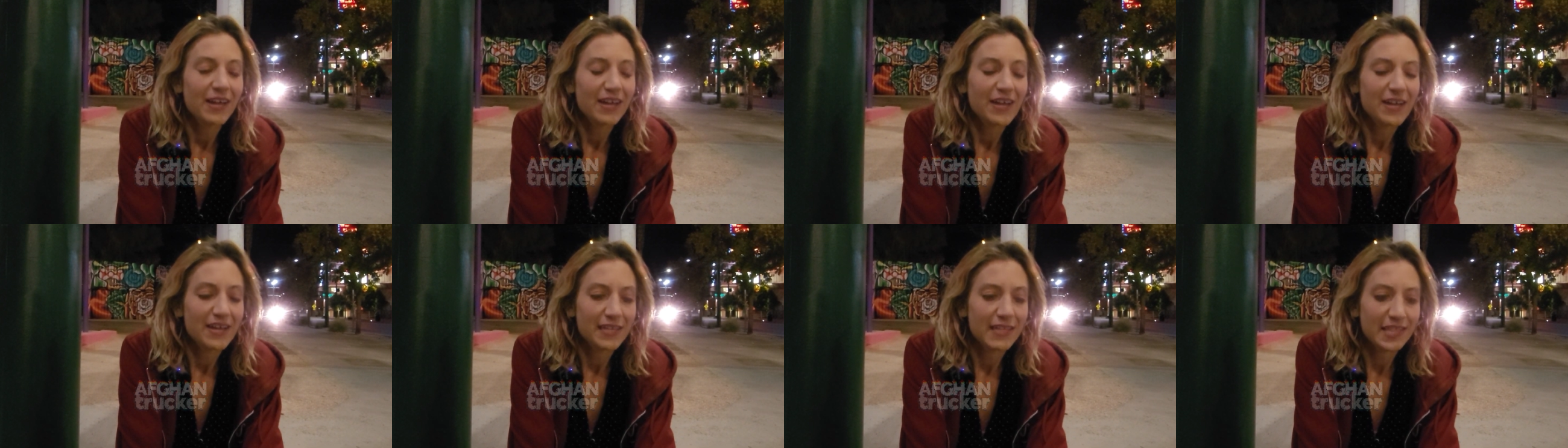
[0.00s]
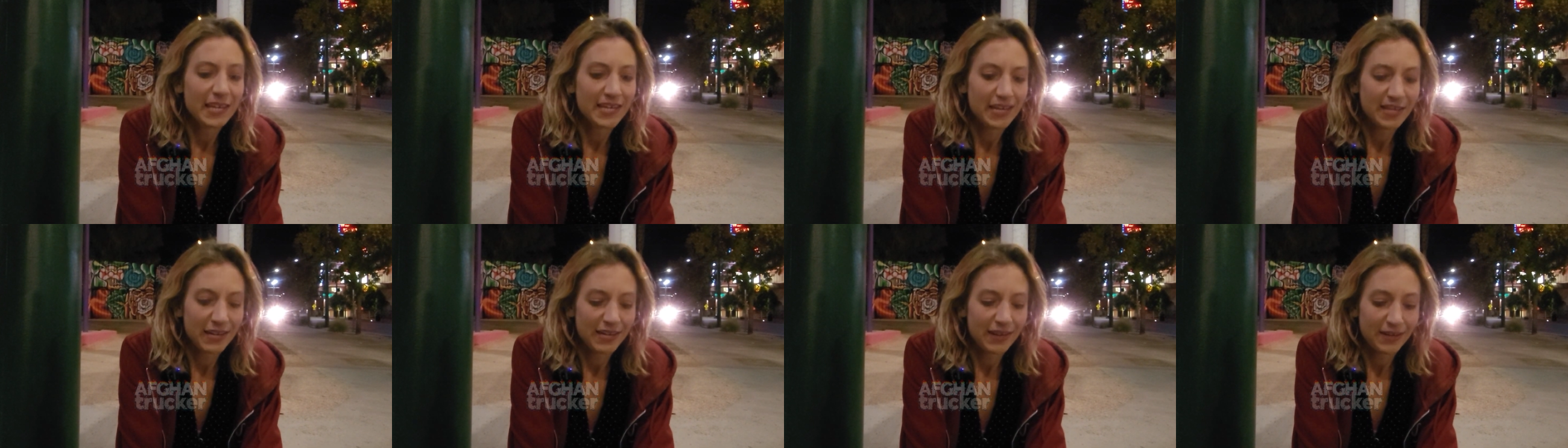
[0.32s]
And
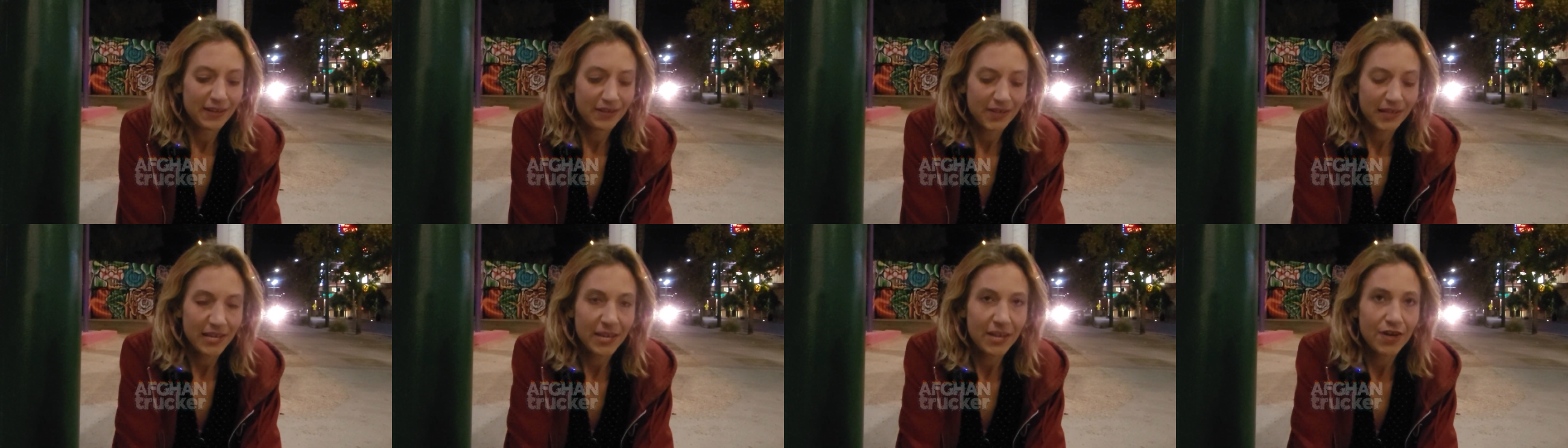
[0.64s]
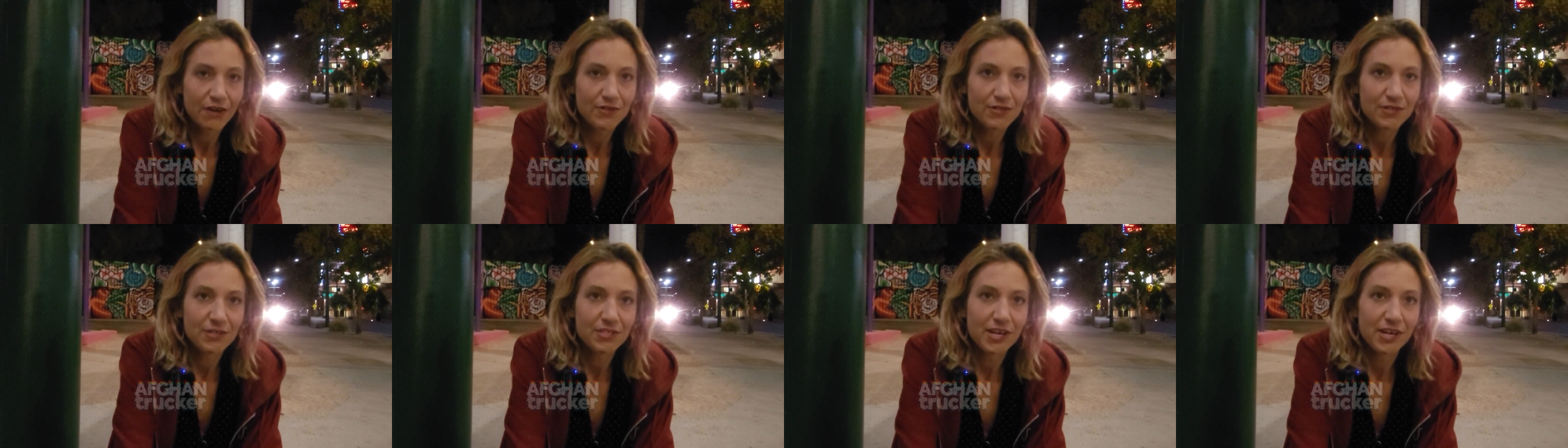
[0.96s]
then he
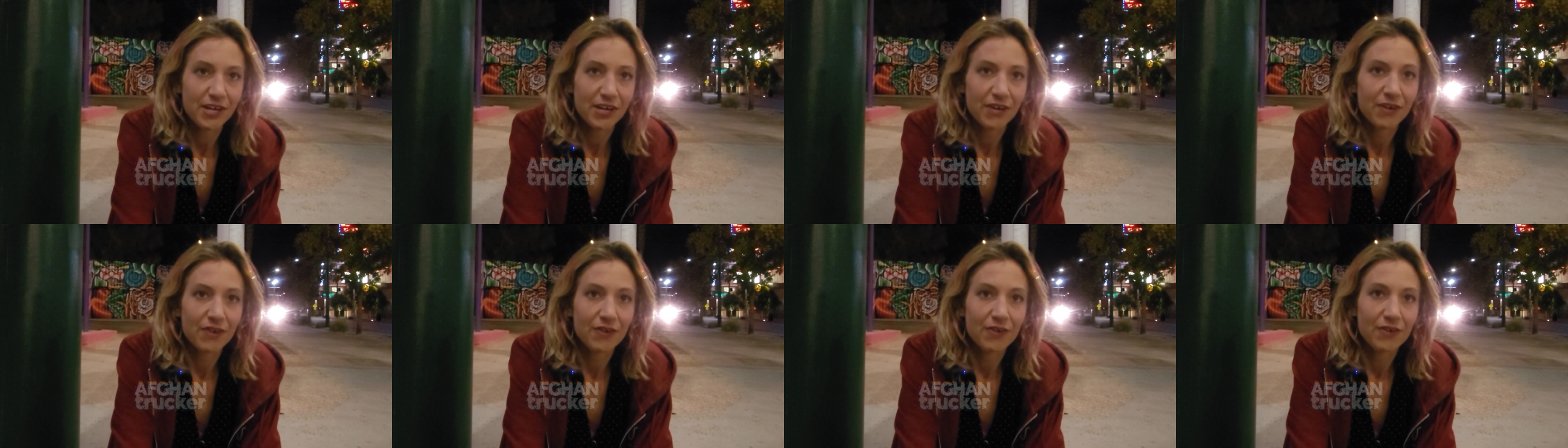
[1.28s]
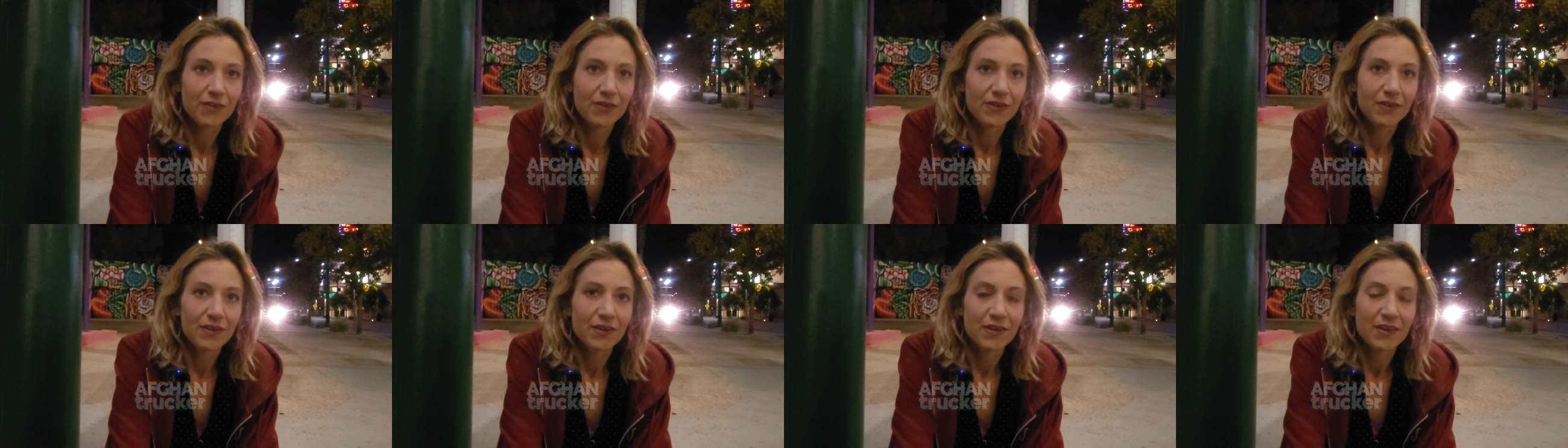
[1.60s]
goes to jail
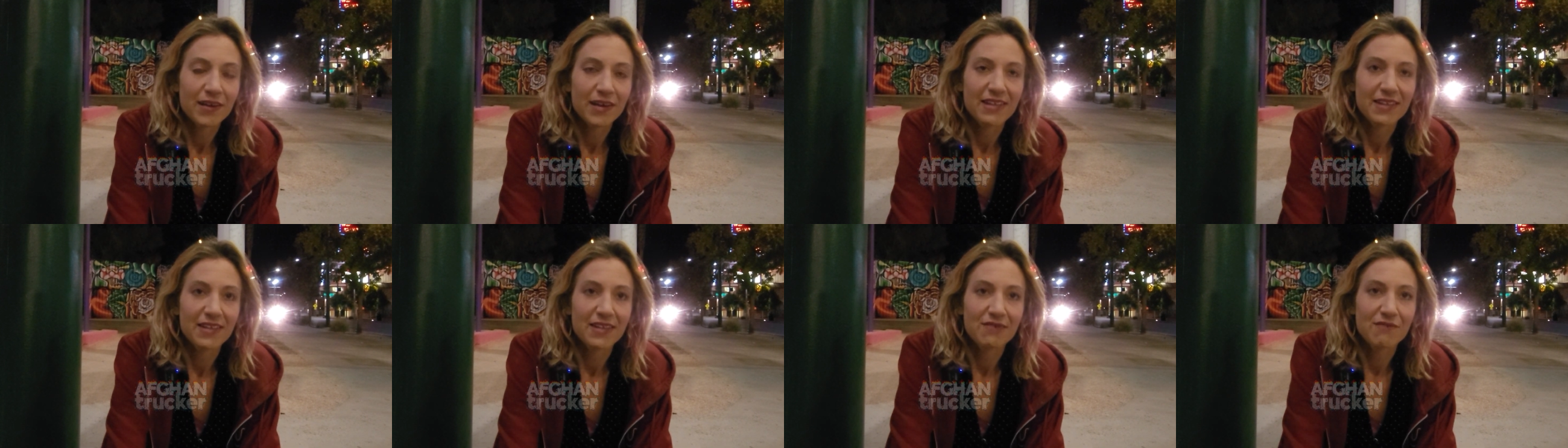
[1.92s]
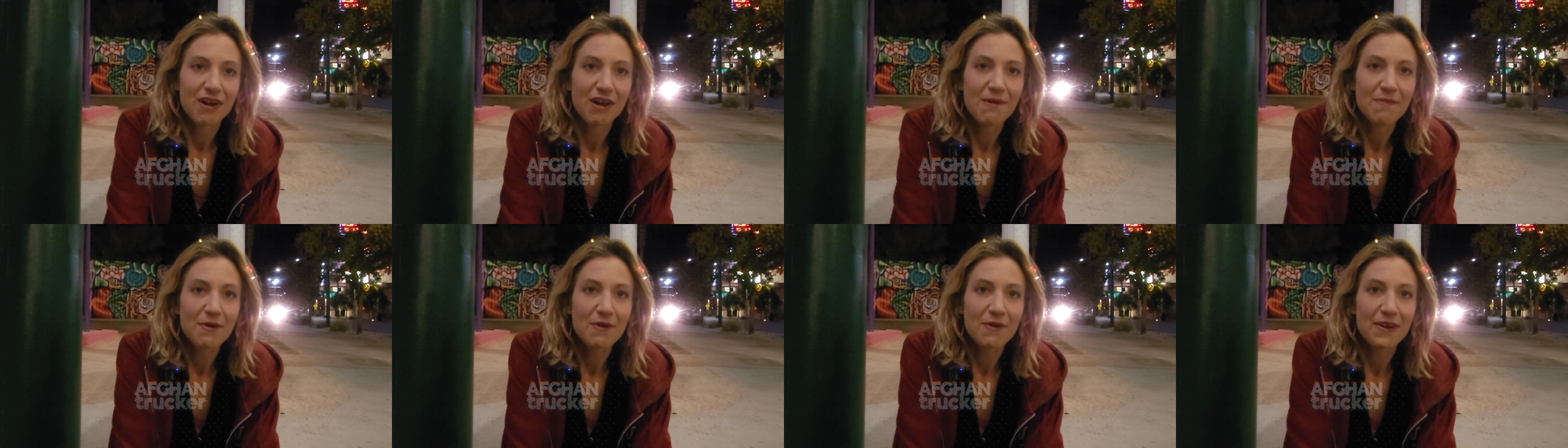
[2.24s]
and then
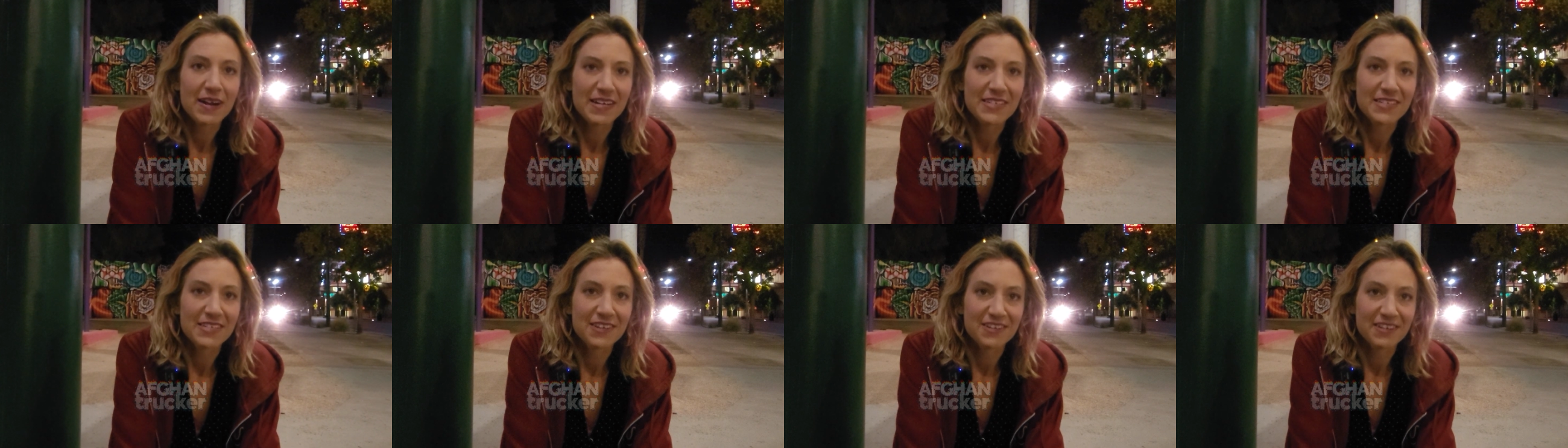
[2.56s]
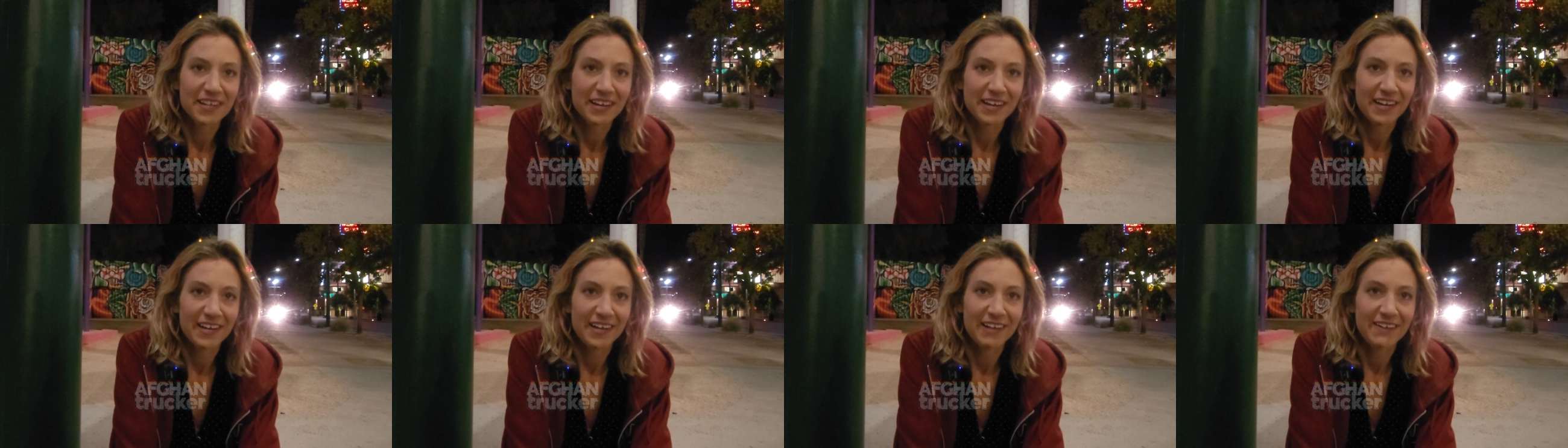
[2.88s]
Rainbow and I start
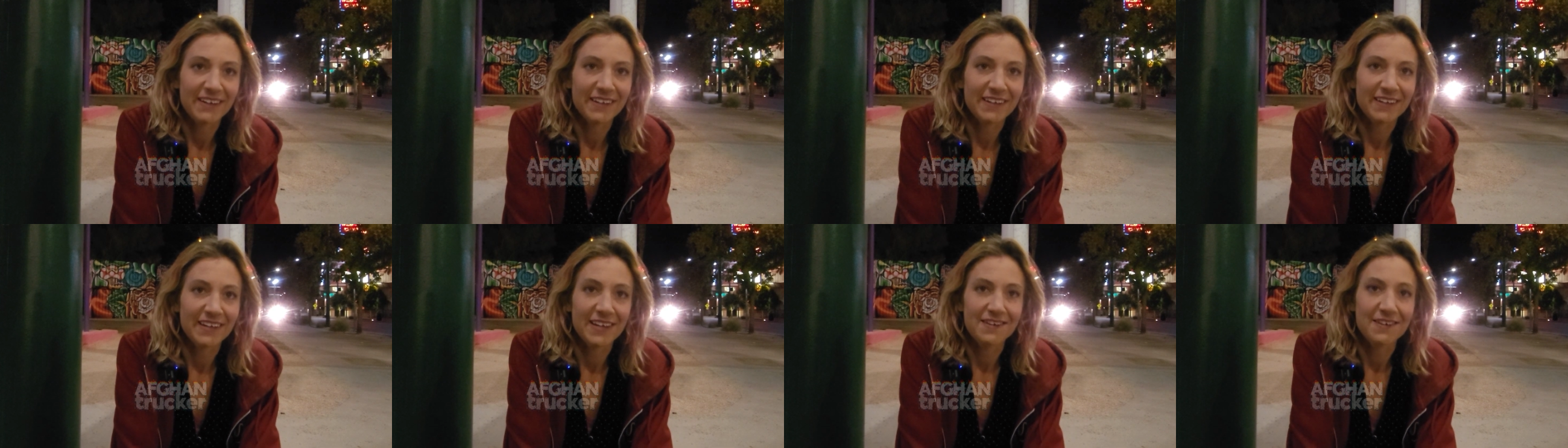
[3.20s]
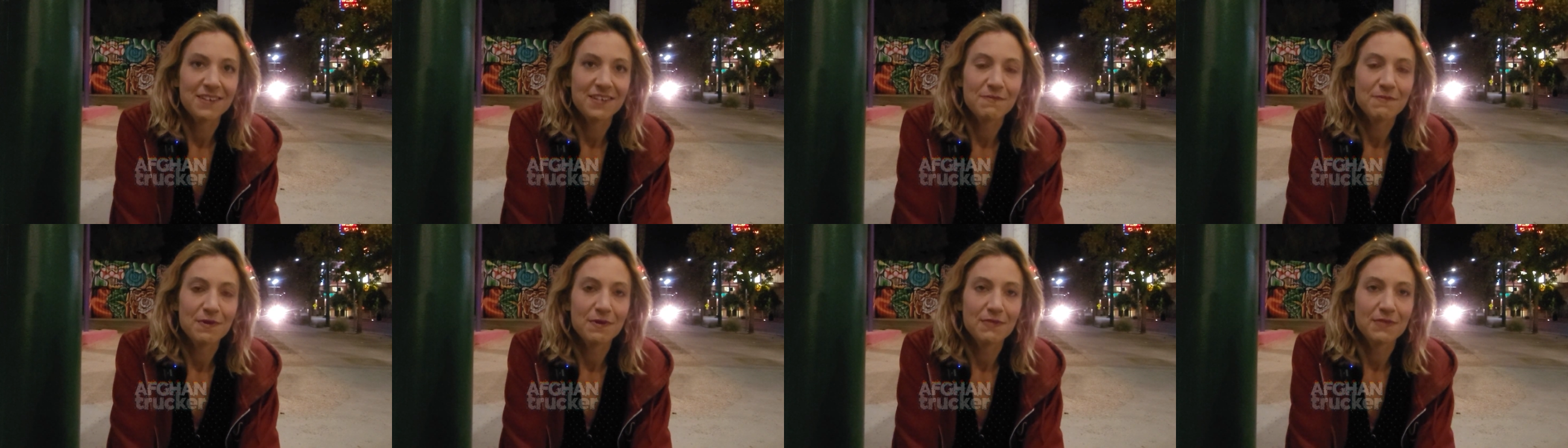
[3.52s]
dating and
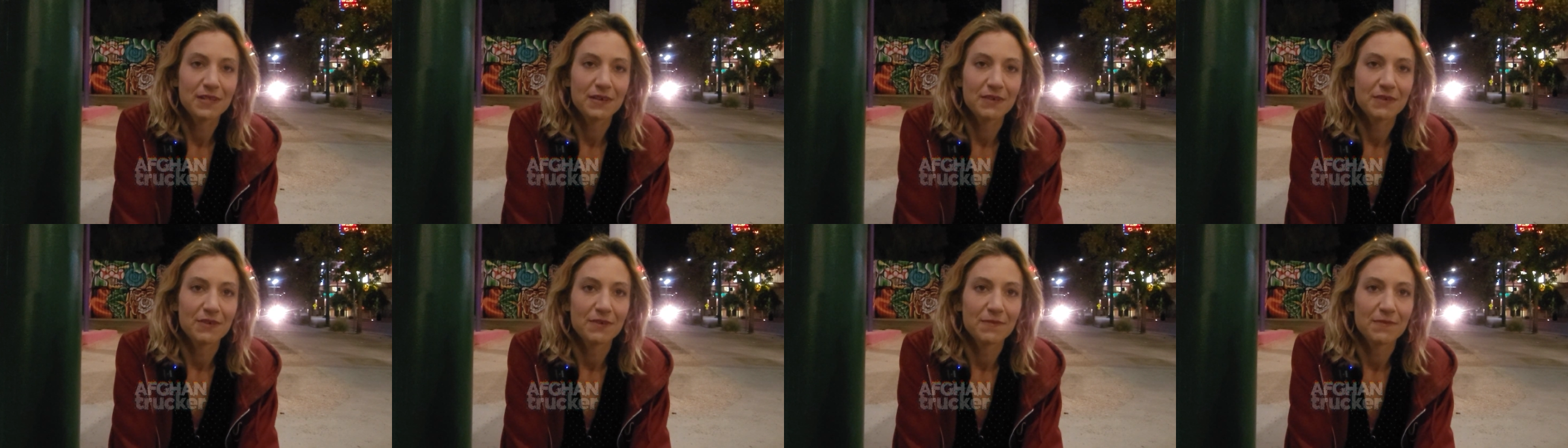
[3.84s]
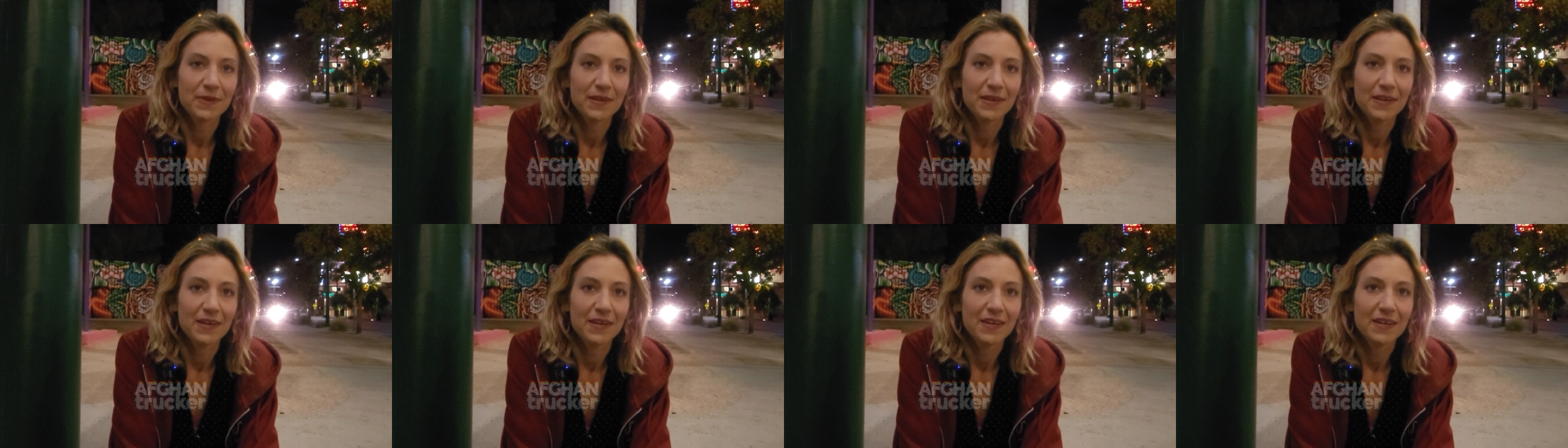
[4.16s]
she moves in with
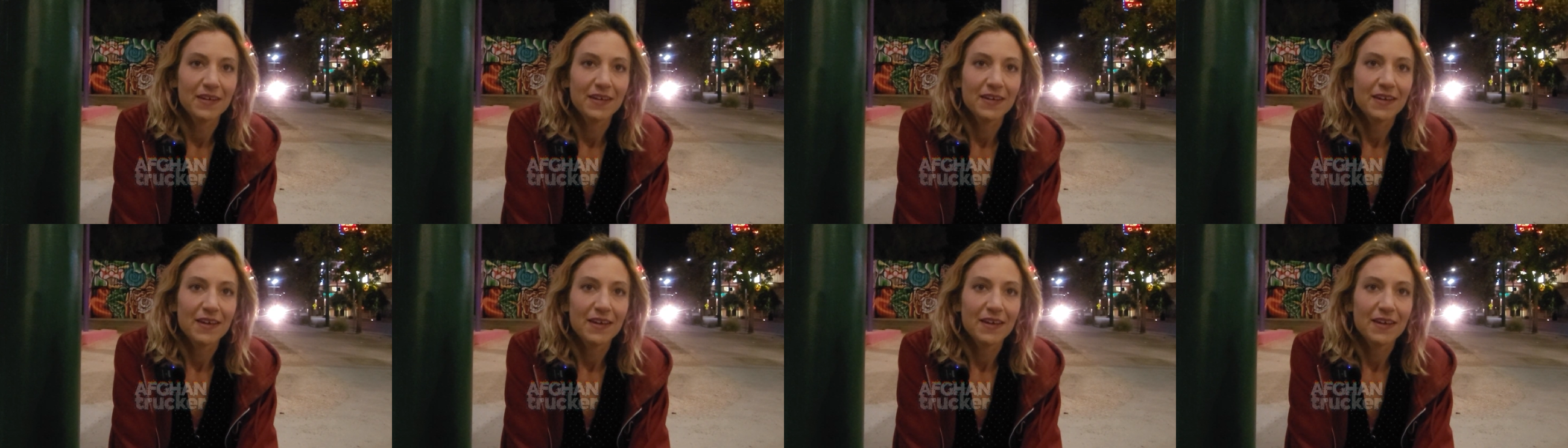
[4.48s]
me.